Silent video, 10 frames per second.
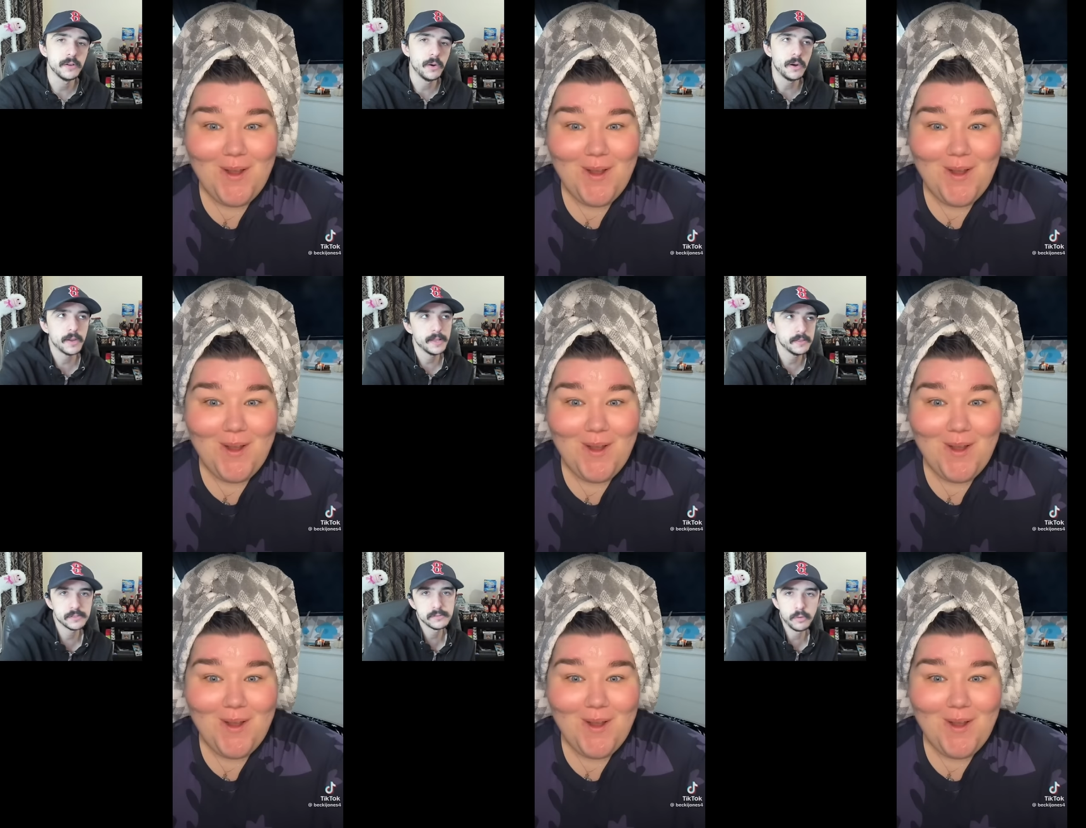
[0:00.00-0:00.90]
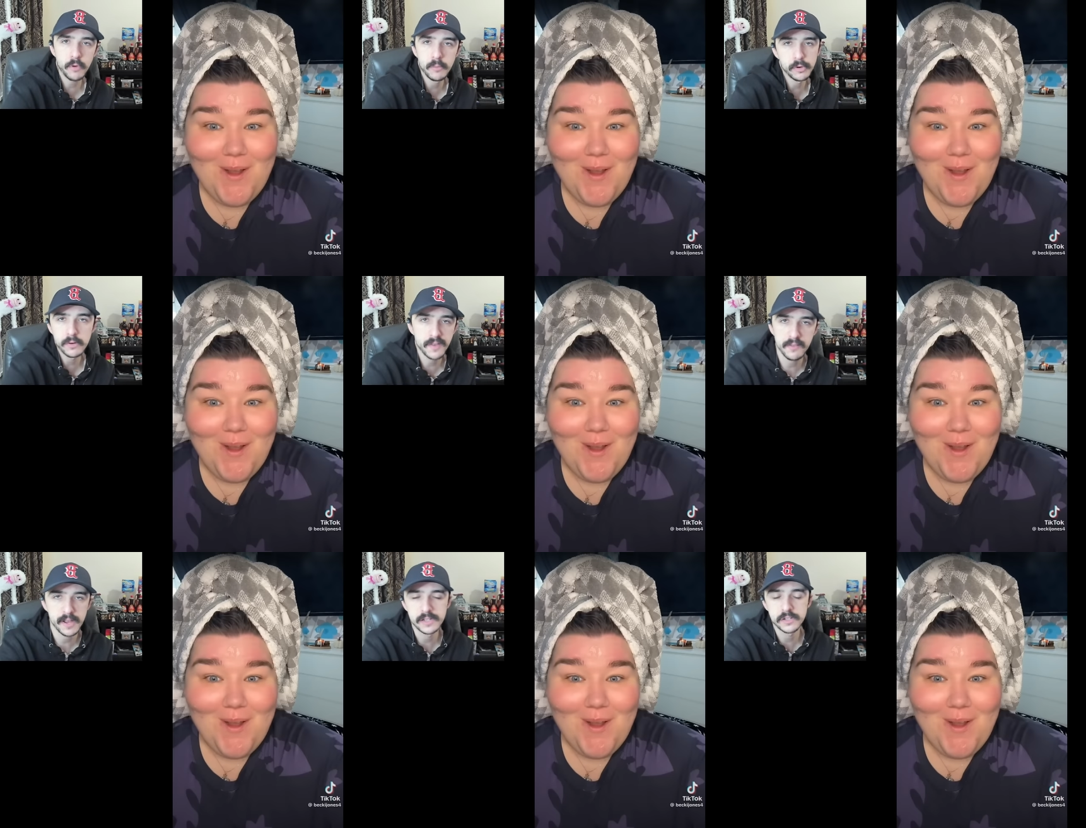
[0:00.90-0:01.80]
Speaker 1: oh, "Okay, let's no problem. We go to
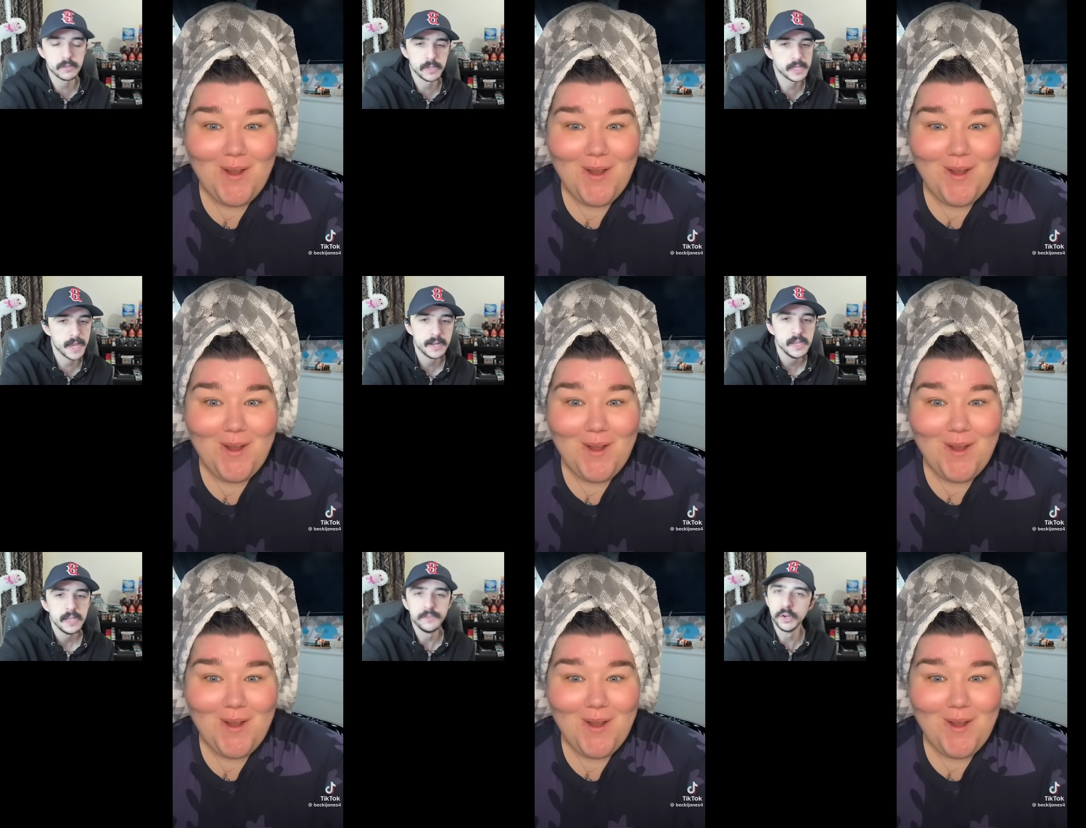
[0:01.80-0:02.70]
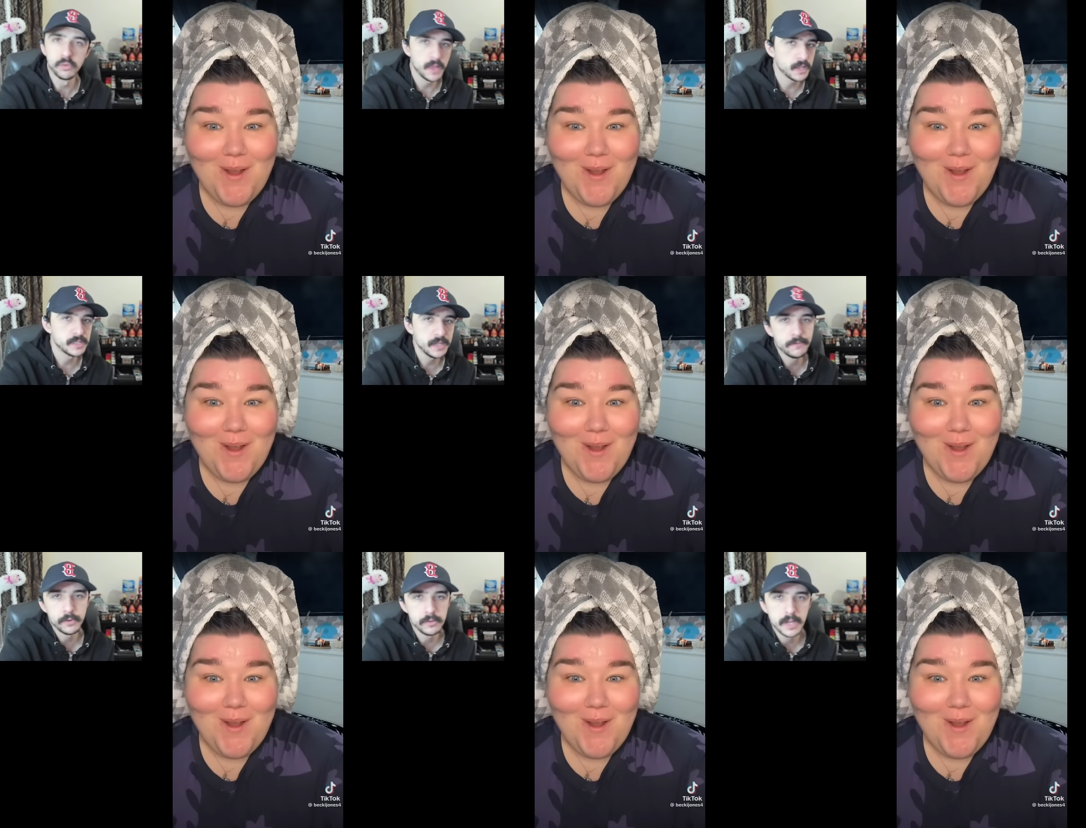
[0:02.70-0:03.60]
Five Guys or something like that." If you don't like
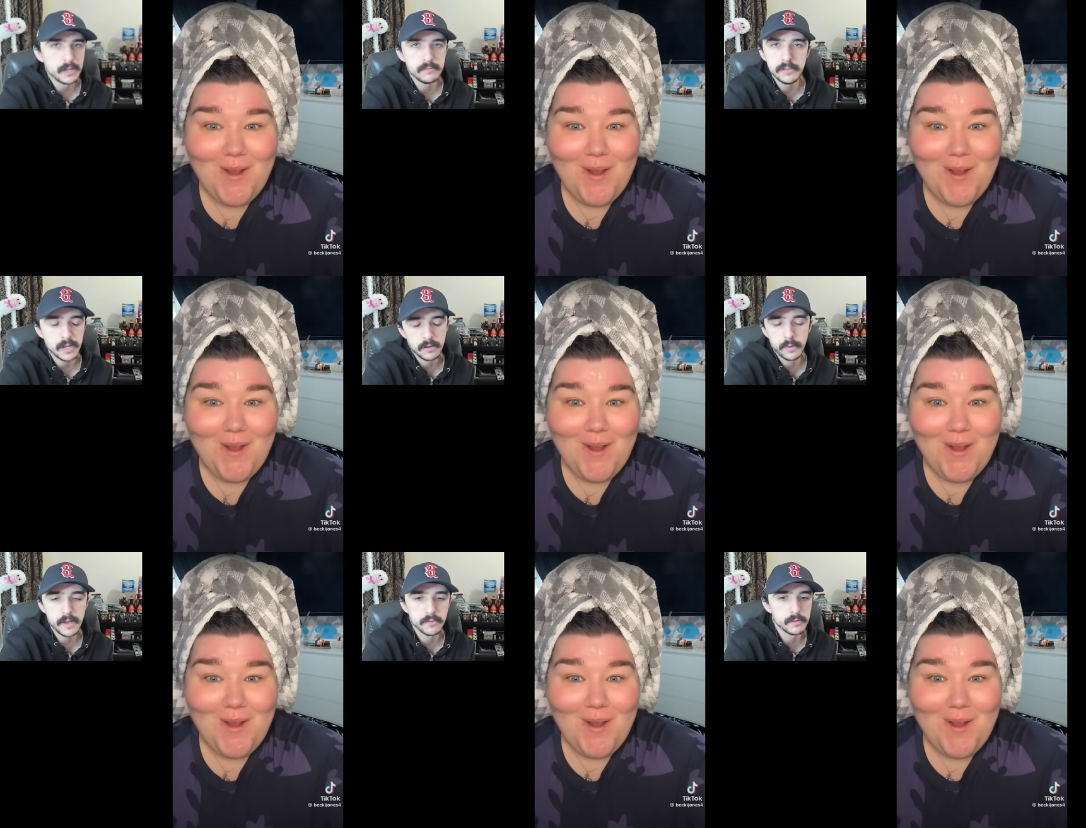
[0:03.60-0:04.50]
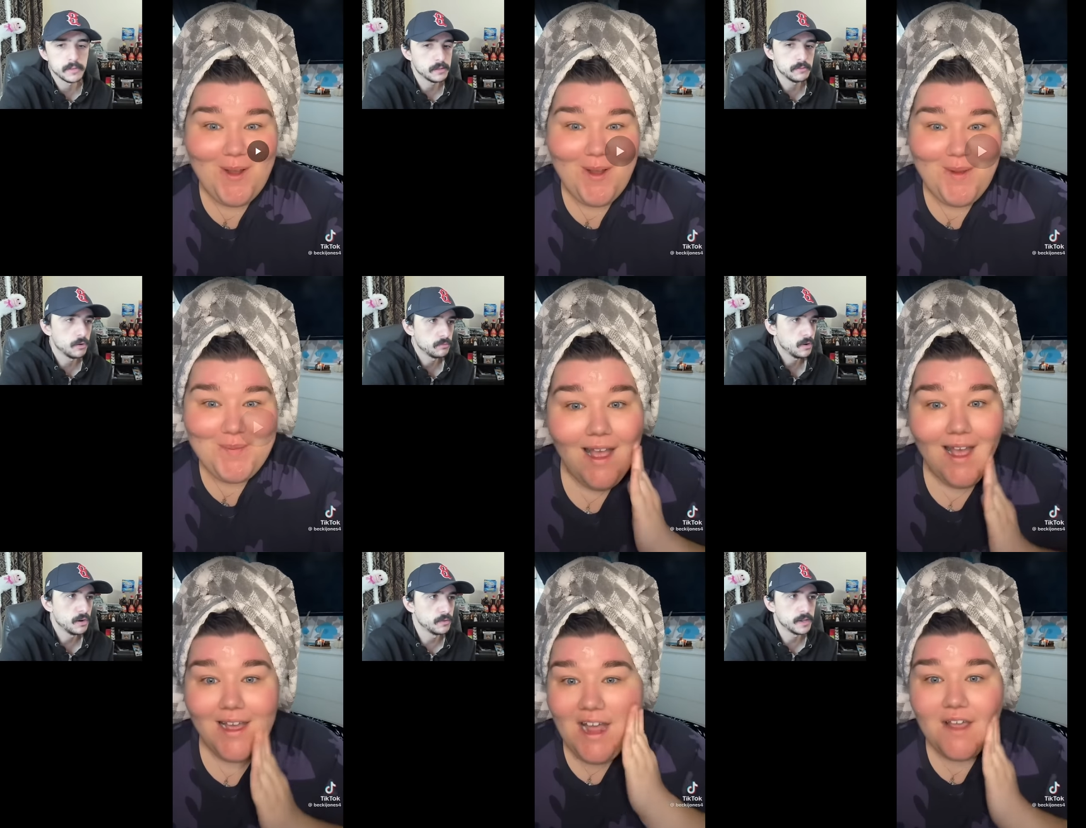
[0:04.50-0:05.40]
seafood, then yeah, whatever, like don't
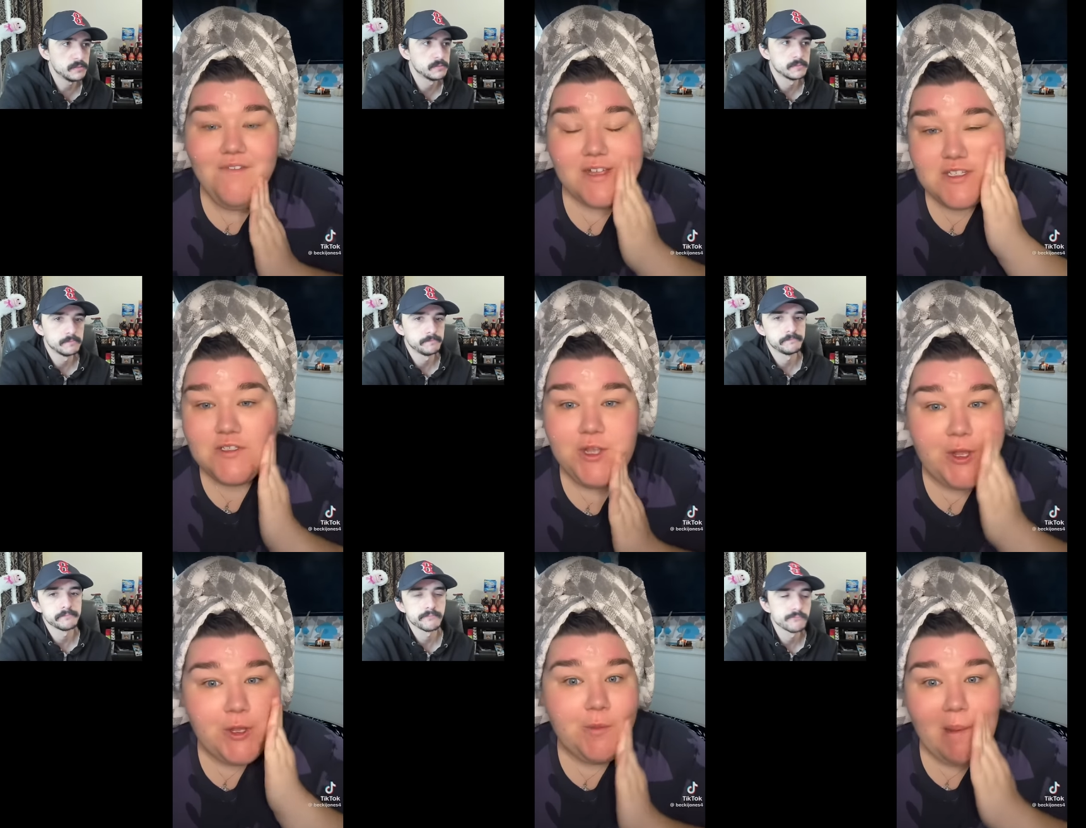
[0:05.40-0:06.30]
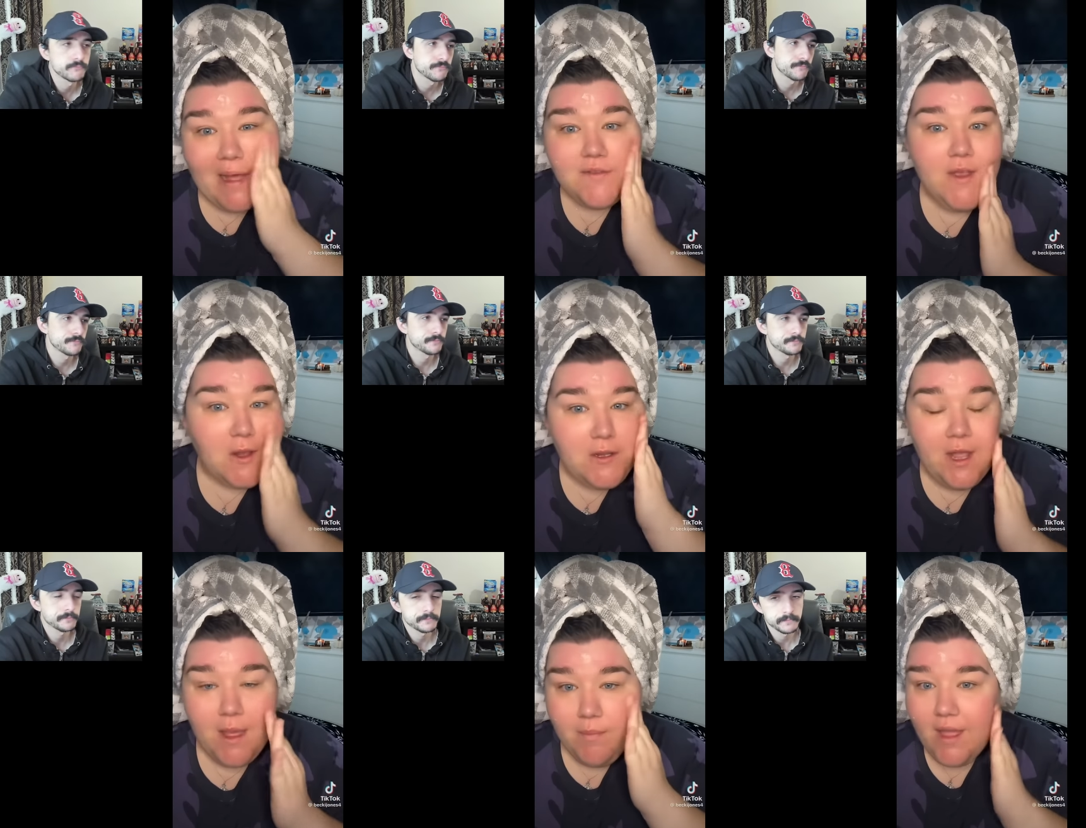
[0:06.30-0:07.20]
go. And then. I
Speaker 2: felt so bad telling
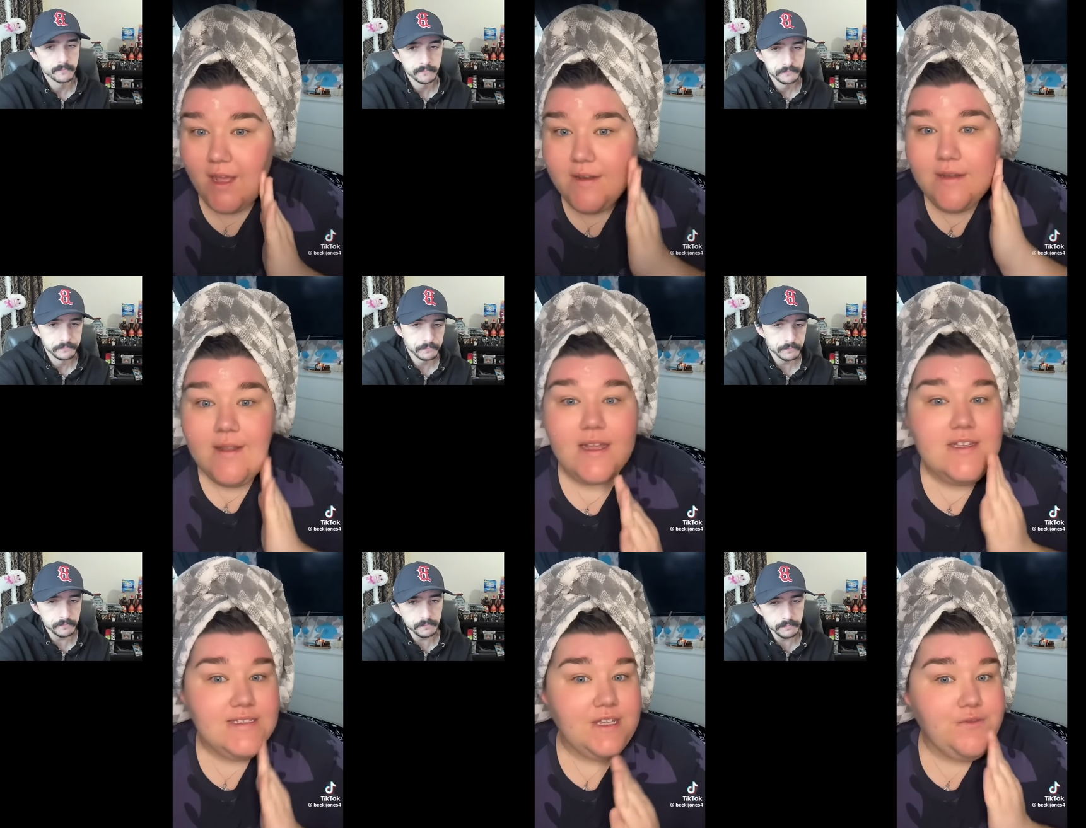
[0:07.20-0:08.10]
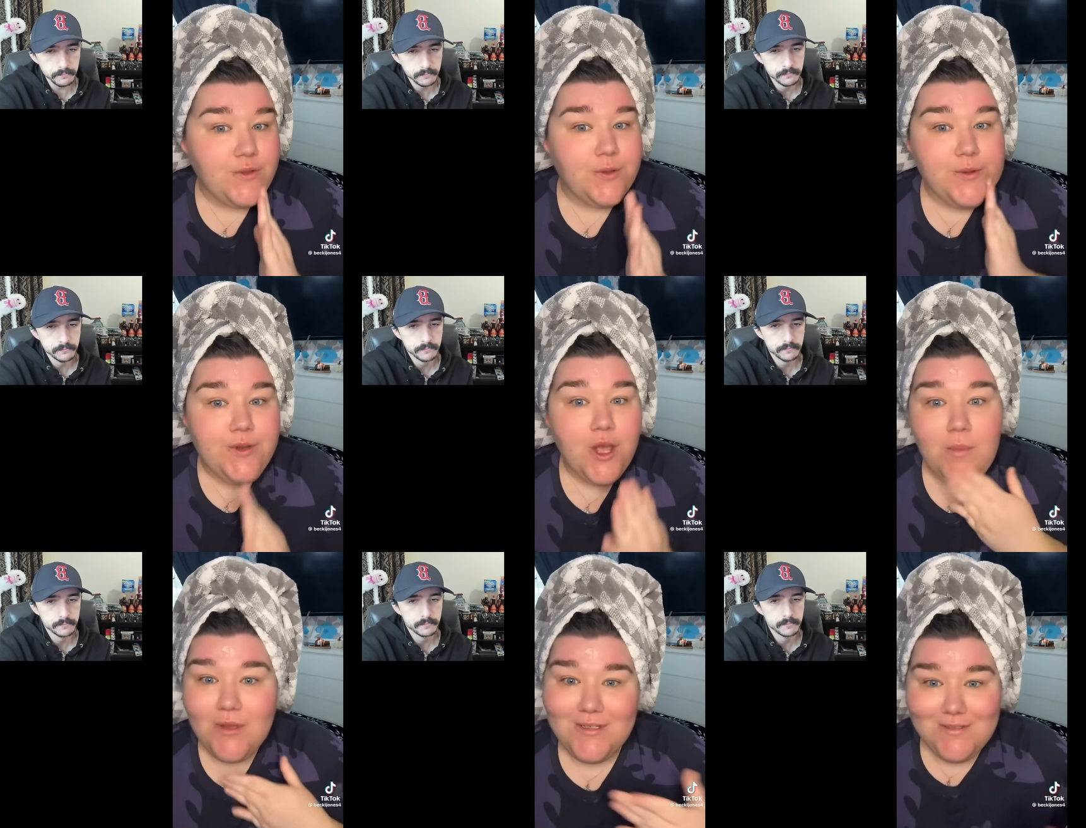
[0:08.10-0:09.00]
him that I didn't like seafood
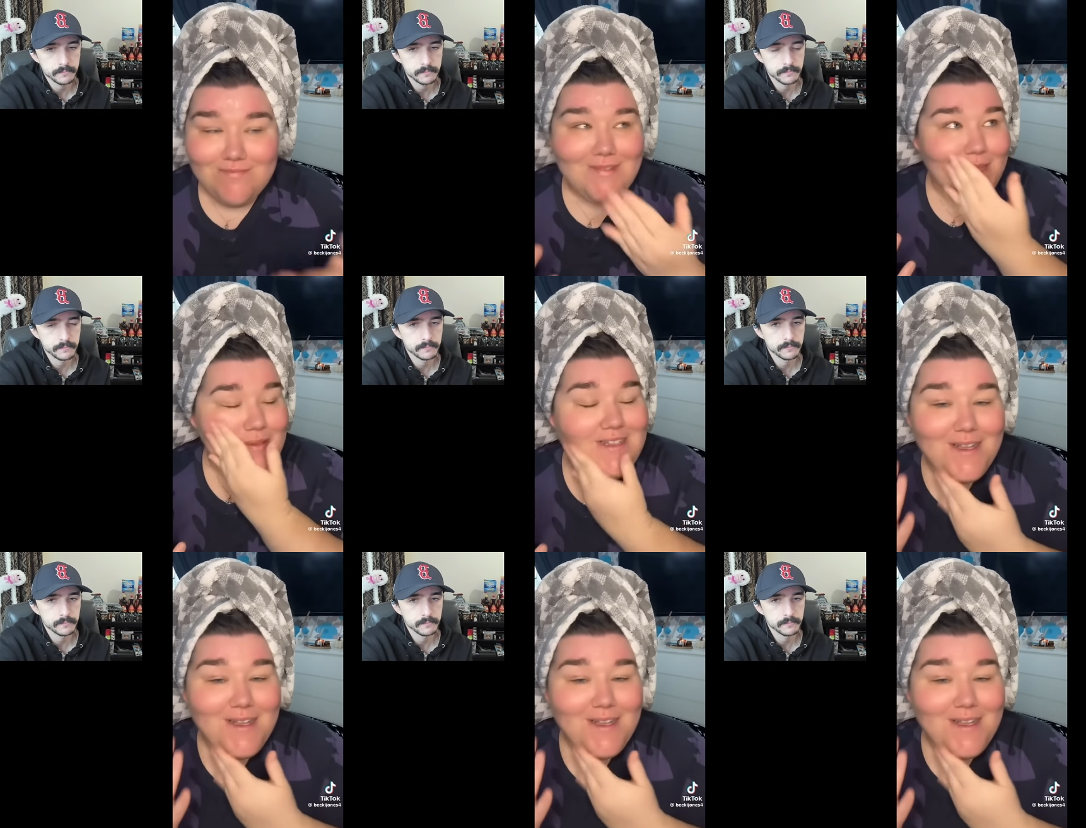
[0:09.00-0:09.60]
because he was like